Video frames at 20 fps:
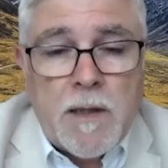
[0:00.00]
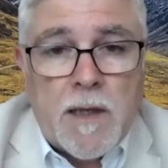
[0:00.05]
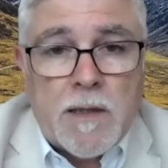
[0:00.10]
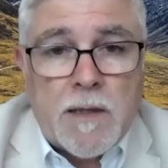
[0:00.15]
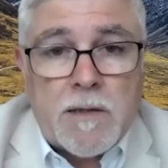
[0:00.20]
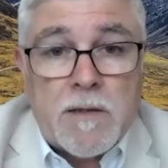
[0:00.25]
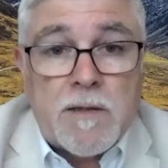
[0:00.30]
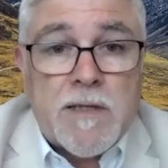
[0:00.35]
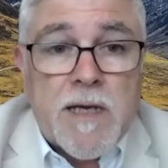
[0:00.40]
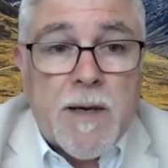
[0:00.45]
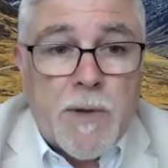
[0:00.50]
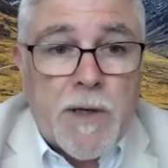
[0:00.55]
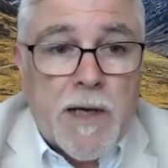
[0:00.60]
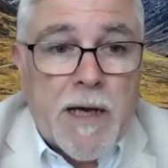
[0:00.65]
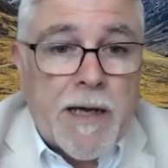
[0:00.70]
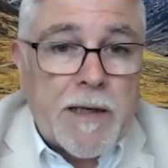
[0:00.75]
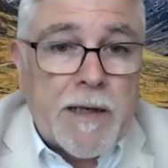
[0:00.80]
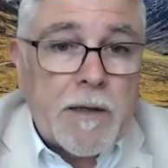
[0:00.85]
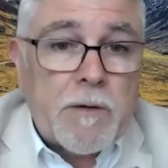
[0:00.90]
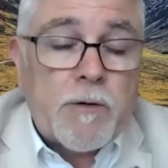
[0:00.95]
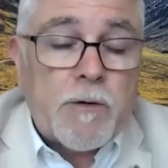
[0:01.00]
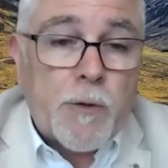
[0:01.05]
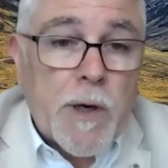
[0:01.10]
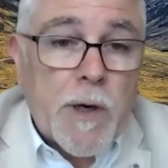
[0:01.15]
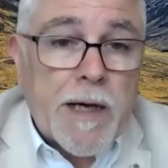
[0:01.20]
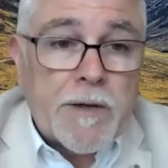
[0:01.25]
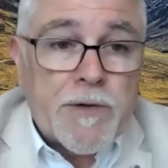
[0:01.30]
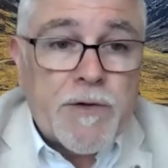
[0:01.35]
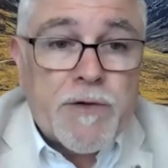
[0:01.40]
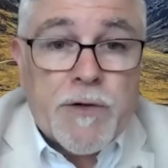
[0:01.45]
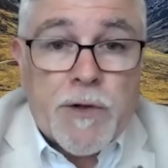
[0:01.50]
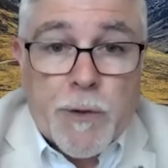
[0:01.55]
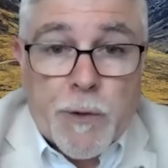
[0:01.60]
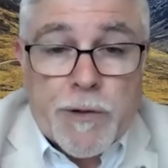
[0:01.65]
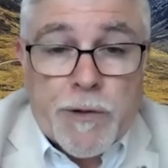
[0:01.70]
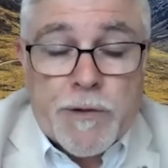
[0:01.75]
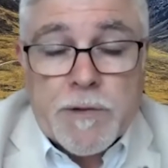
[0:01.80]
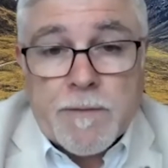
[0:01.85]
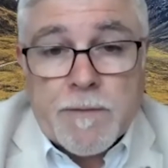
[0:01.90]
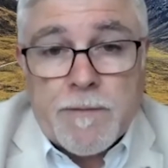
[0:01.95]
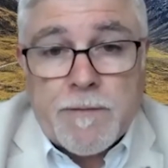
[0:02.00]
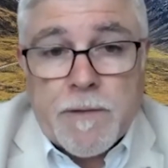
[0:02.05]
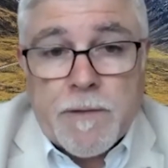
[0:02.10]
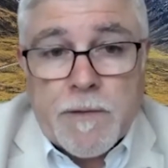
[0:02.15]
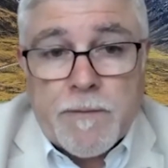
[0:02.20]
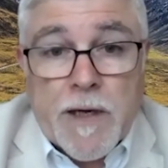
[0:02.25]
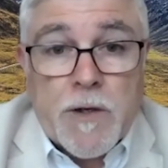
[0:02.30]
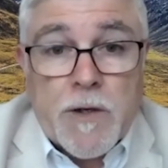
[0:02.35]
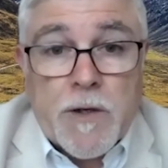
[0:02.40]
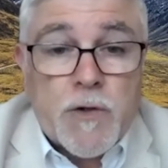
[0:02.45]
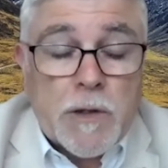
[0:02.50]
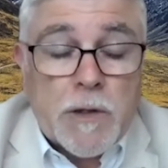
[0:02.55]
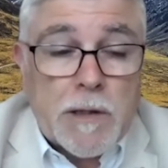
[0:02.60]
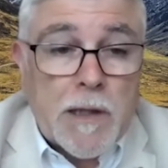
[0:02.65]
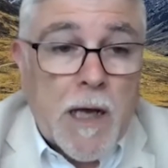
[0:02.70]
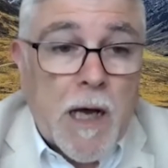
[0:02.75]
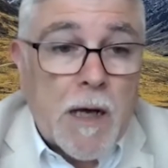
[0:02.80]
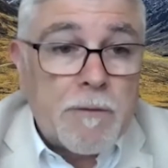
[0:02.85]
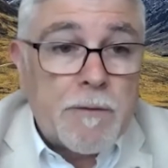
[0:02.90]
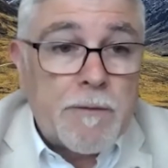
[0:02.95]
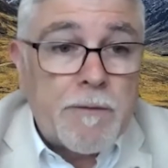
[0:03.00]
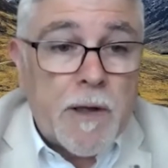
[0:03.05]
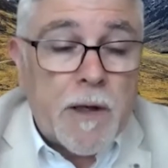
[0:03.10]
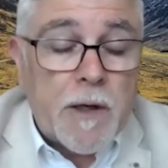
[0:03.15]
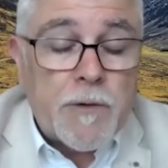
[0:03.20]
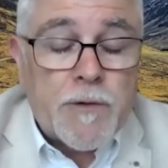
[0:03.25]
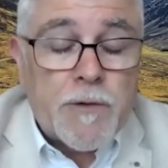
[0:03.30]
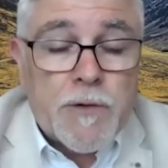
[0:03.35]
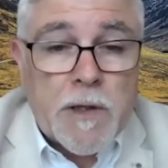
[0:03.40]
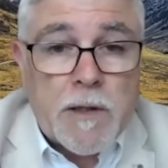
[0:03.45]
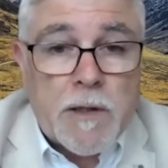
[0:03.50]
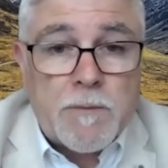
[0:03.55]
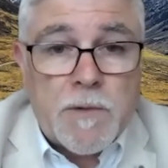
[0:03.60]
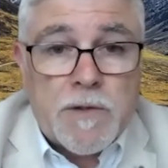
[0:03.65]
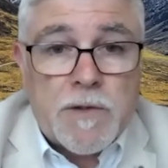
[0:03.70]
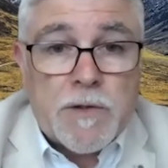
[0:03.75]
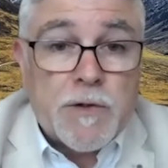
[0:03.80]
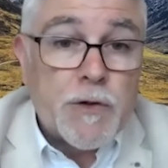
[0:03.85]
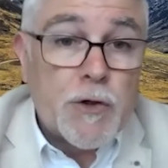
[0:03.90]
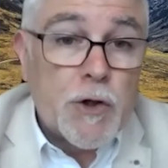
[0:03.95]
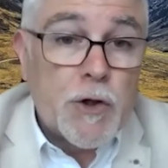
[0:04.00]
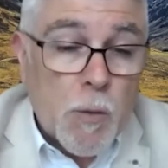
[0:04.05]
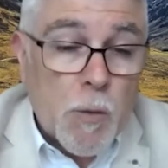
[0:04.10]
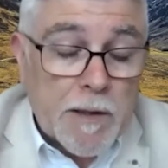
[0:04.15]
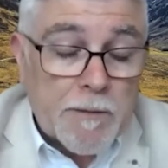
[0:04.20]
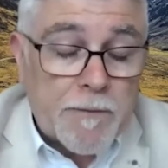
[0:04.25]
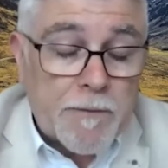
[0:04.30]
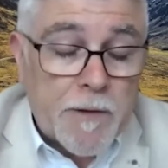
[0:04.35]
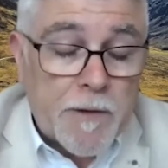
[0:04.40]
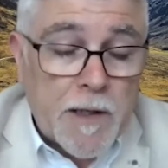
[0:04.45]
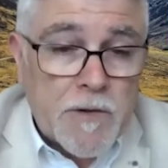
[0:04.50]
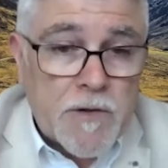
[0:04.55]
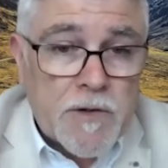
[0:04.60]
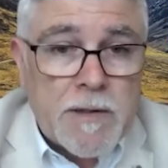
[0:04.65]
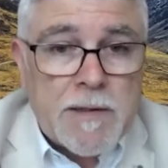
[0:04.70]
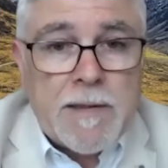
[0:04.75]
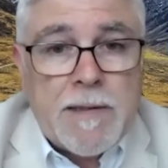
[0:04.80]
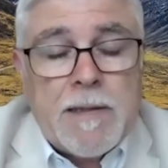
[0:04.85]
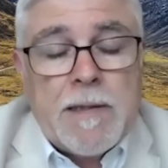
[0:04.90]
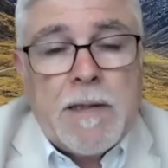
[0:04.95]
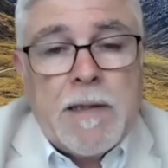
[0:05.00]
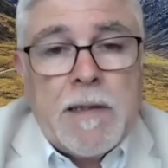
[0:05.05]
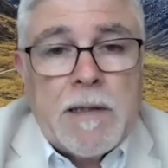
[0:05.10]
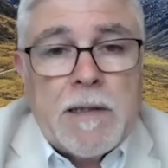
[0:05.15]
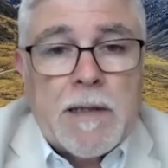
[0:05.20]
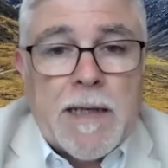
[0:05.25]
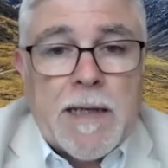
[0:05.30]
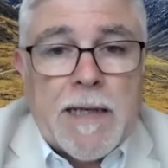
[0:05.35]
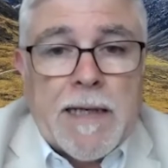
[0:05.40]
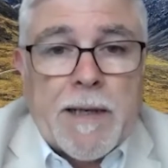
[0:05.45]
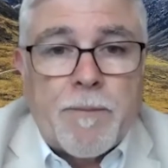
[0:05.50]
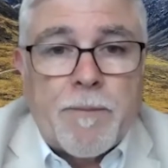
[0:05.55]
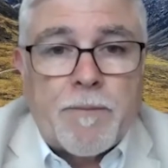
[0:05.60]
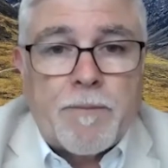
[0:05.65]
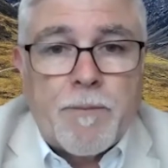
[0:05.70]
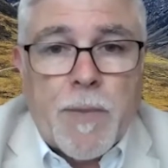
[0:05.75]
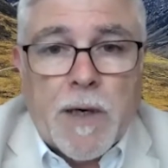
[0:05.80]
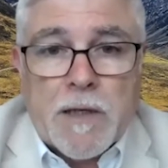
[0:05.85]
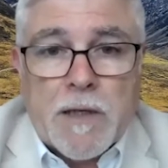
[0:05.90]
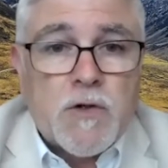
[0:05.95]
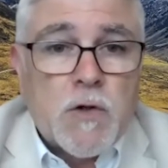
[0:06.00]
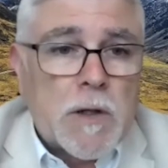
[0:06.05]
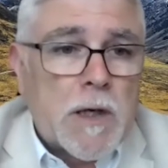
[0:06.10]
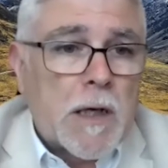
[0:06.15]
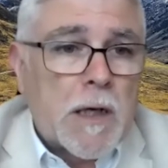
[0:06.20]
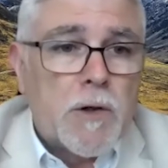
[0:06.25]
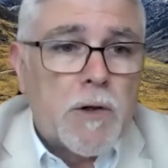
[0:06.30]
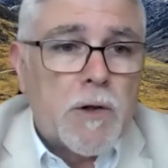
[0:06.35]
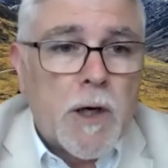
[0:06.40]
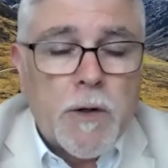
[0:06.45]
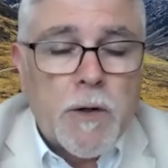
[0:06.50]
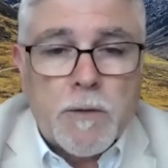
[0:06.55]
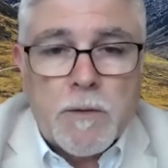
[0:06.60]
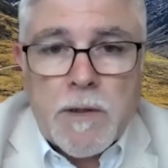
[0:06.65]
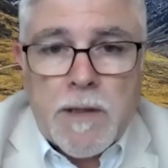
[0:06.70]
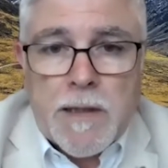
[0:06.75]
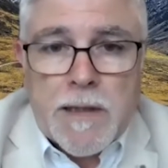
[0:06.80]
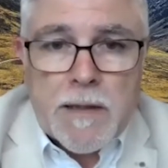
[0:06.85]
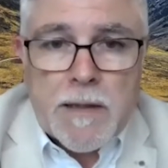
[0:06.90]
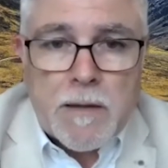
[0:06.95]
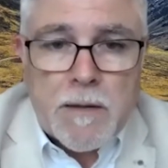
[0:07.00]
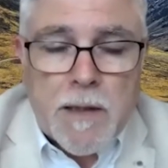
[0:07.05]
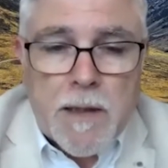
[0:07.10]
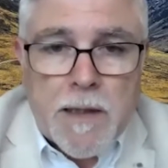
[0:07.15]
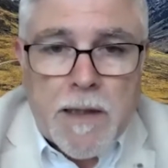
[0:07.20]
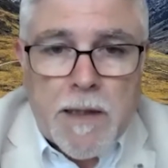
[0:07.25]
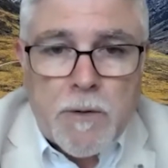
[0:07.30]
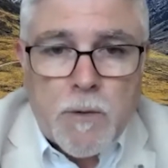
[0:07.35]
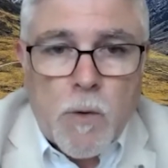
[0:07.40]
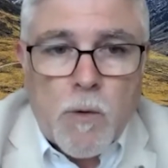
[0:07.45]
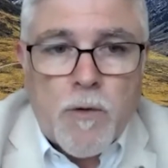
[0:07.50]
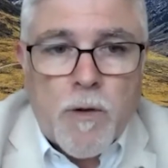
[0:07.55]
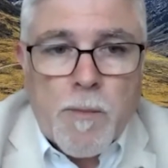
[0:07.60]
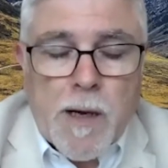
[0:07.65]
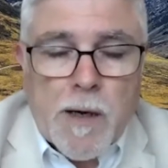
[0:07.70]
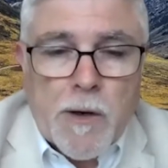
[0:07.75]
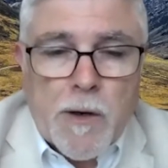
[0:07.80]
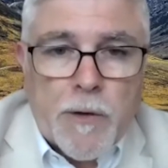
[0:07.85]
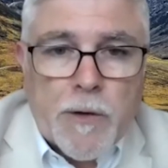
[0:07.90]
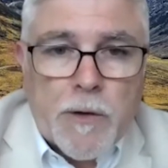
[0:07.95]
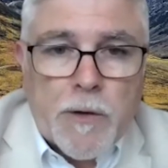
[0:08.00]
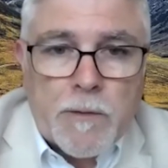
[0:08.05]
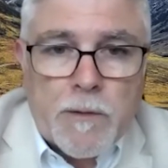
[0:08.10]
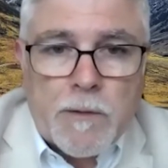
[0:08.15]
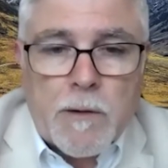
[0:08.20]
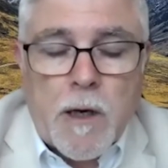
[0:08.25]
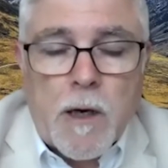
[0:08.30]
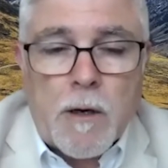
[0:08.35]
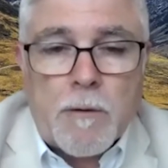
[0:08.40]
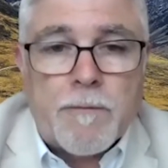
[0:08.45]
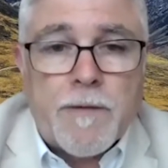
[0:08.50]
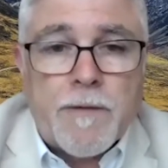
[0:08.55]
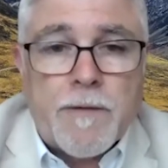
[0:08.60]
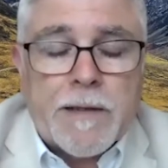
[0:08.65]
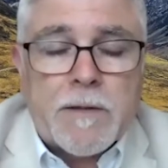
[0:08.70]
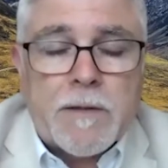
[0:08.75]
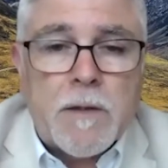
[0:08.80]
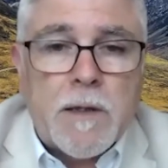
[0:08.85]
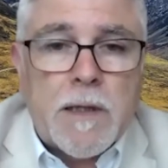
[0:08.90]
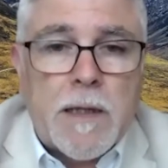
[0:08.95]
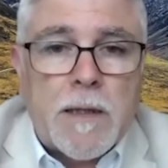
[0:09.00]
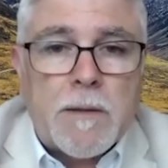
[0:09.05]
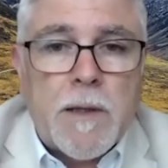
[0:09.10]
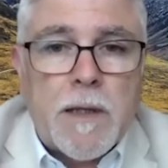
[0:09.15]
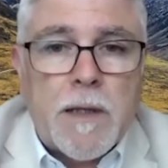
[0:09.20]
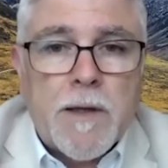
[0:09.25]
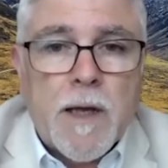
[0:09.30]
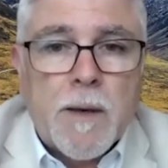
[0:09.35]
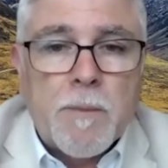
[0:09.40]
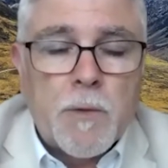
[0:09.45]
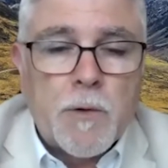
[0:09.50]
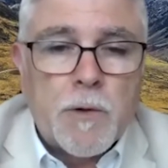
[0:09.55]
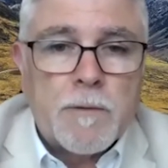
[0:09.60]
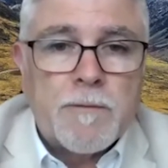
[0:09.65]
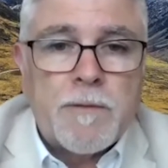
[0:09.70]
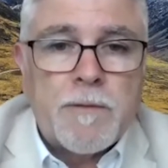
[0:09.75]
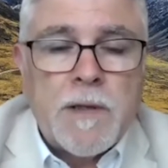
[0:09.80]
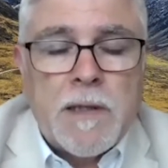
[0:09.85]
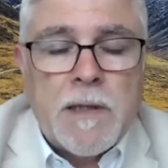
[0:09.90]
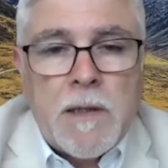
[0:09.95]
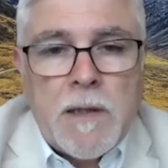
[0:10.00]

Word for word: uh, disseminated throughout a series of, of, ancient lava floods. So this is a new one for us, um, but it's not unknown in, uh, in North America. And there are, in fact, uh, a number of